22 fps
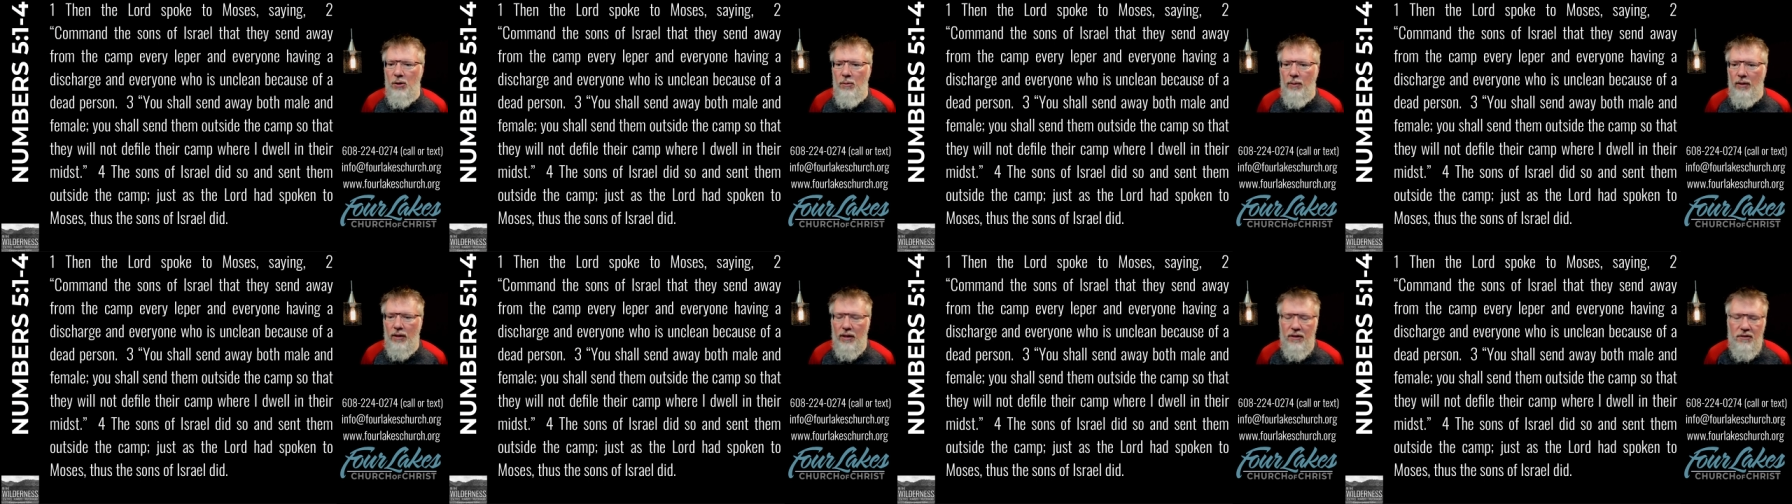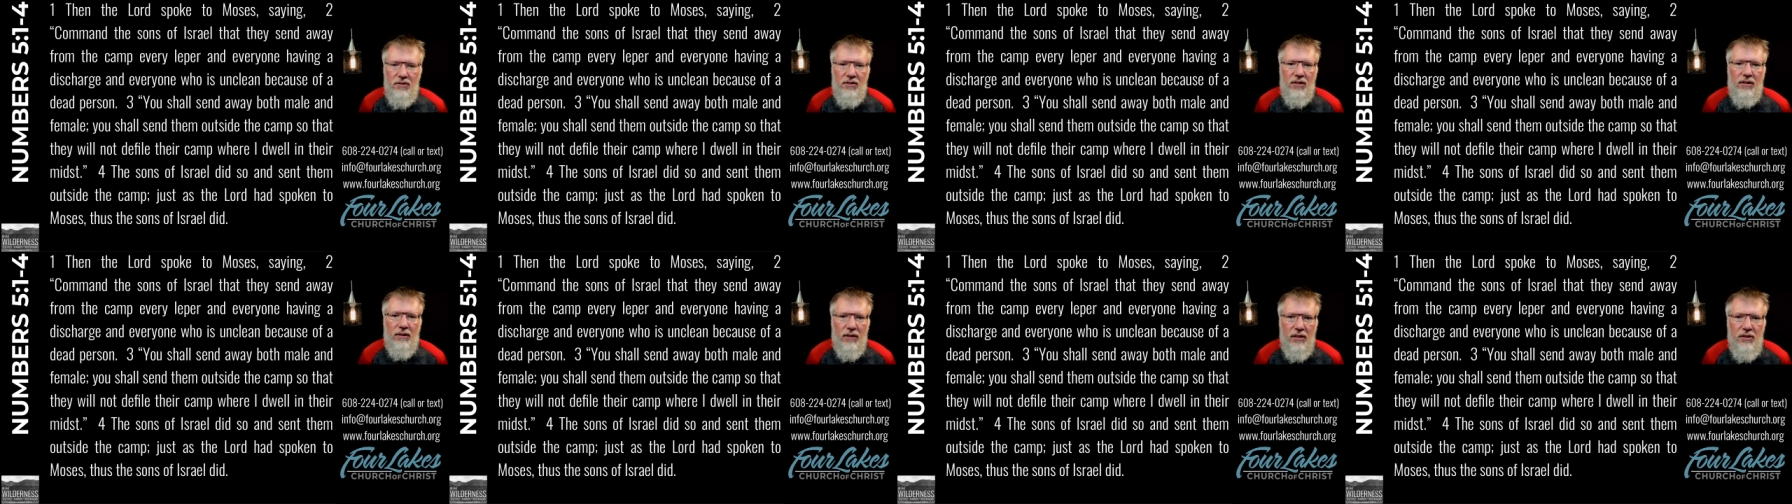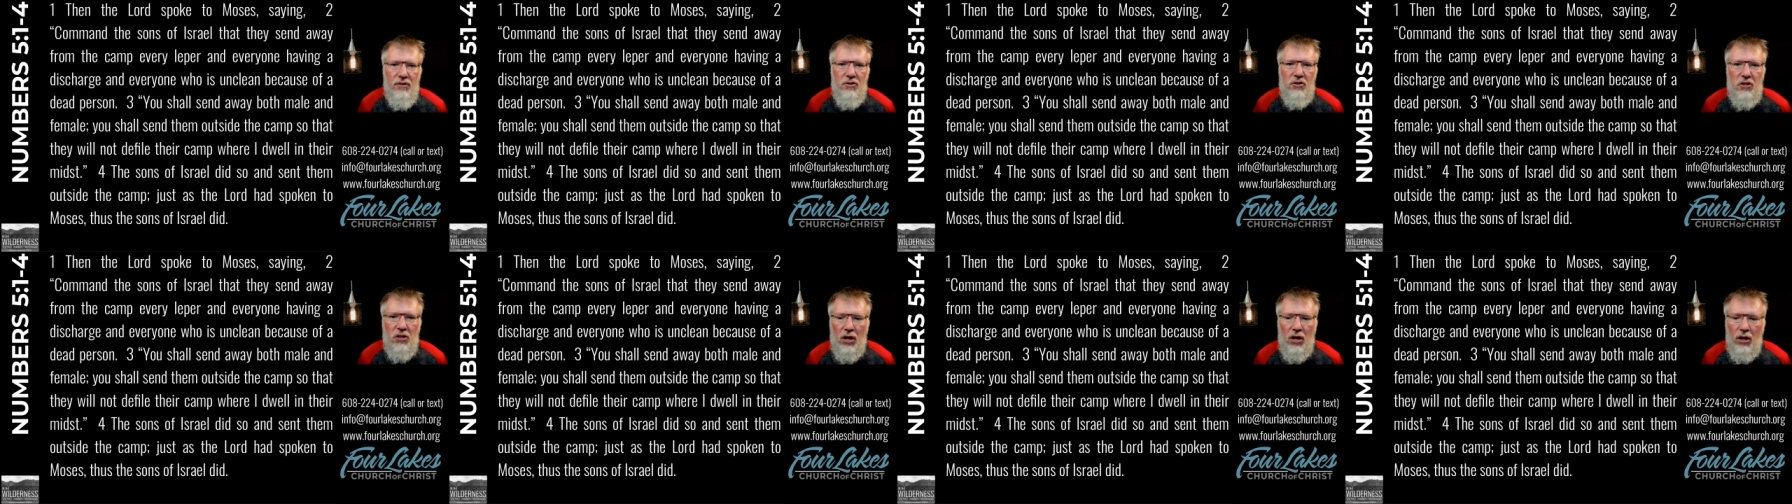but let's at
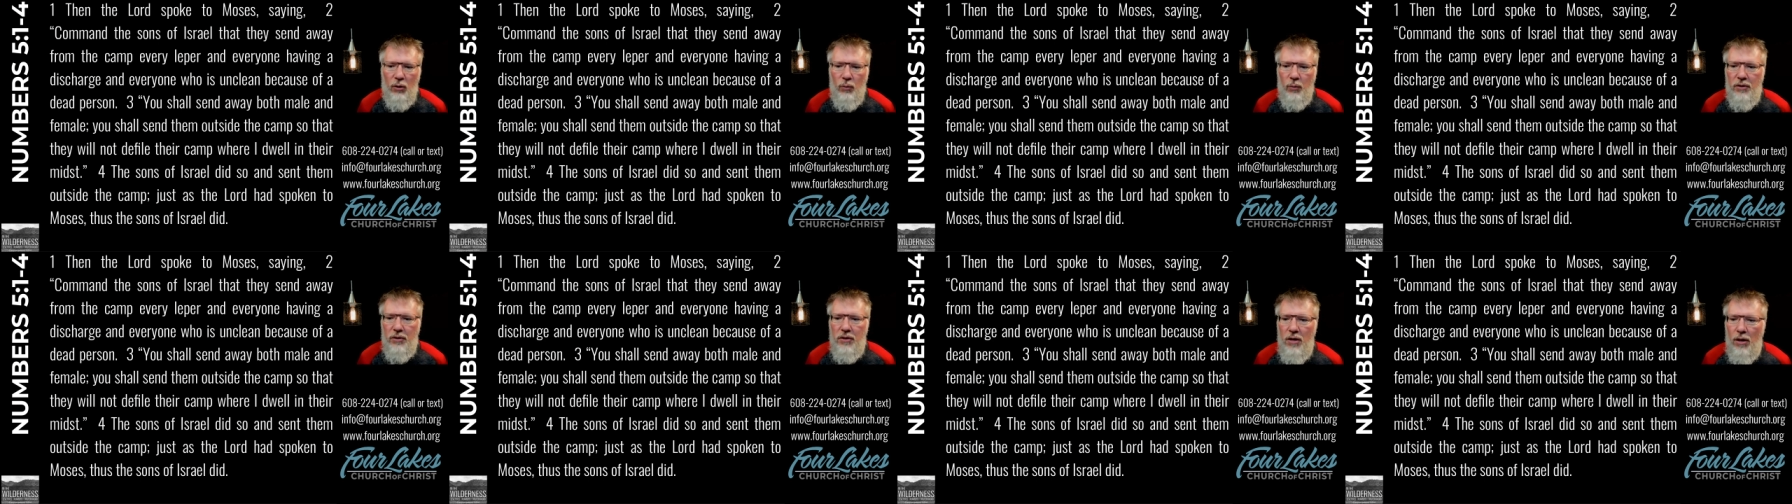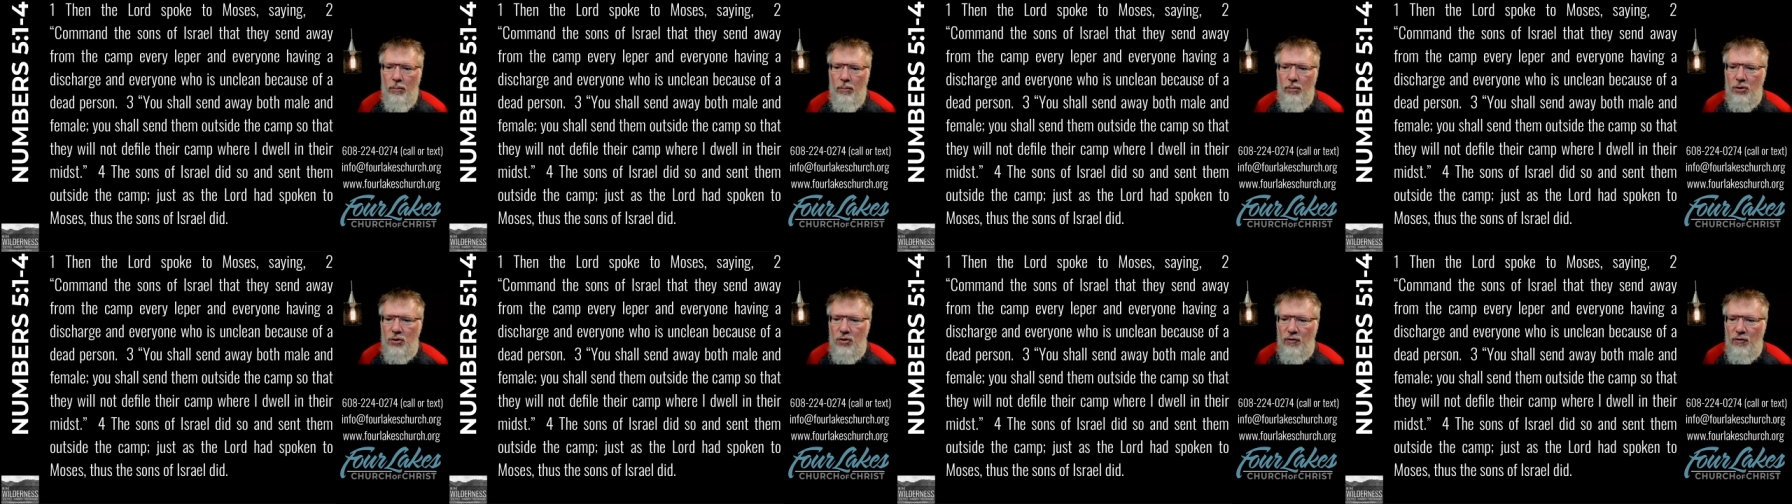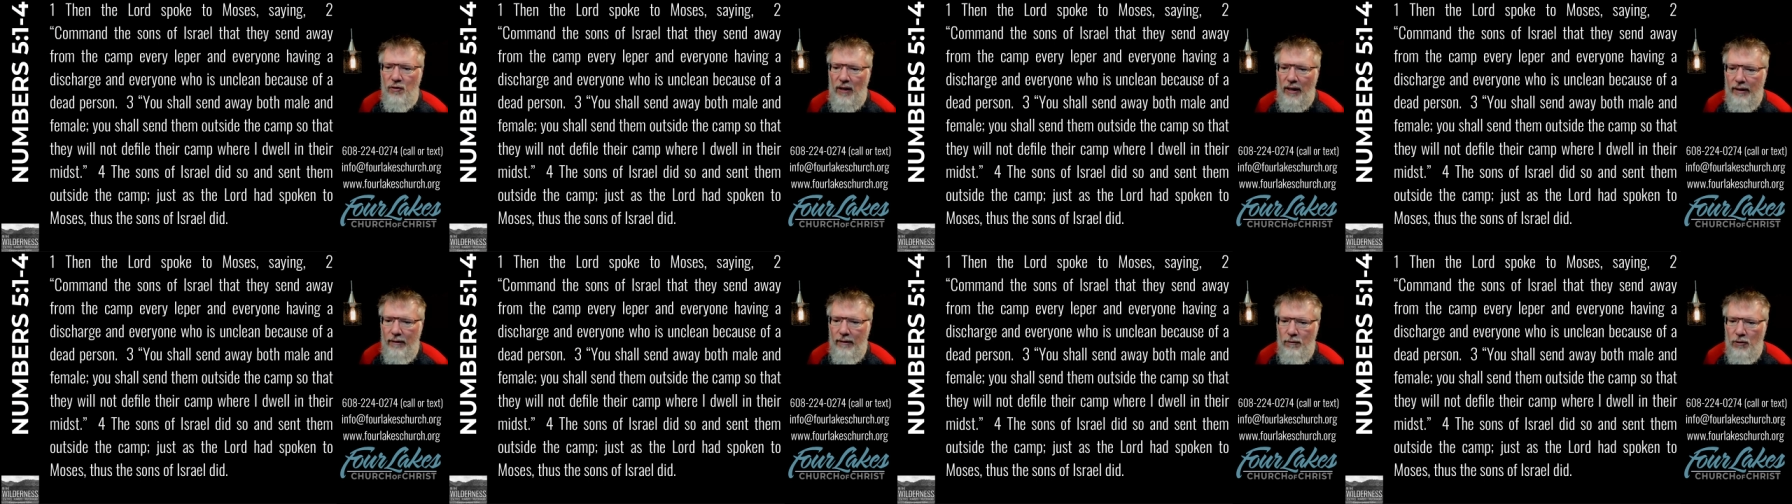least start with Numbers
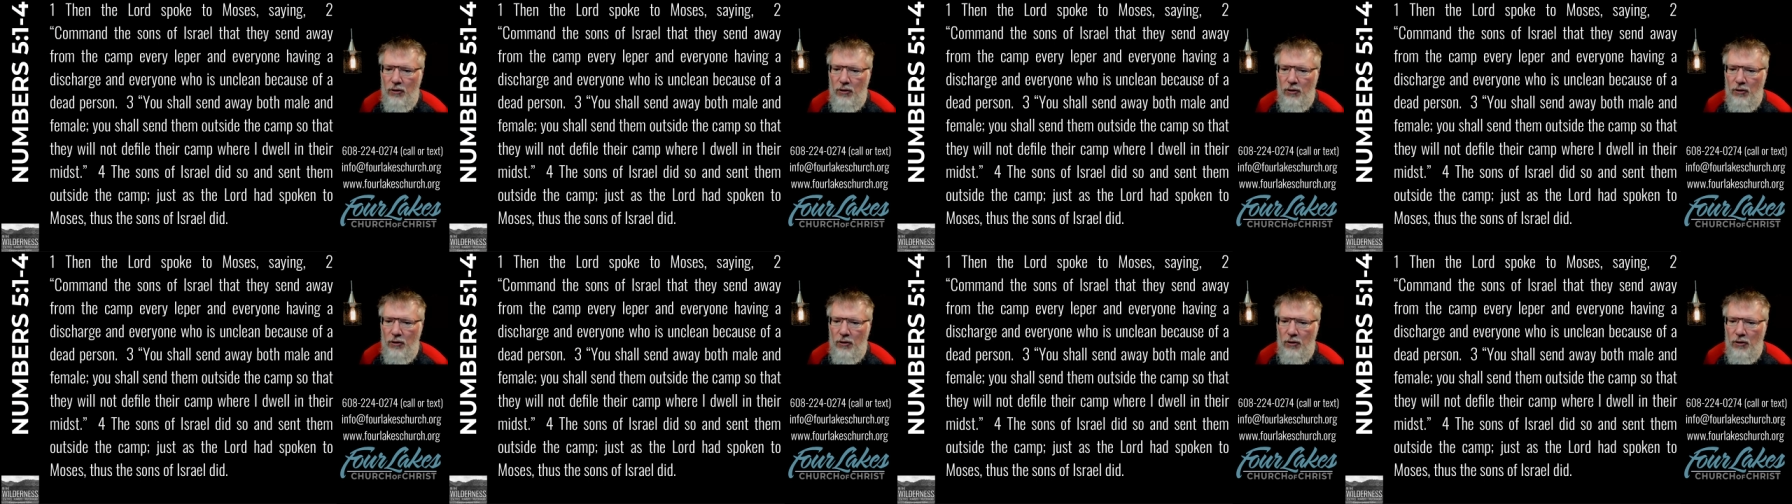5,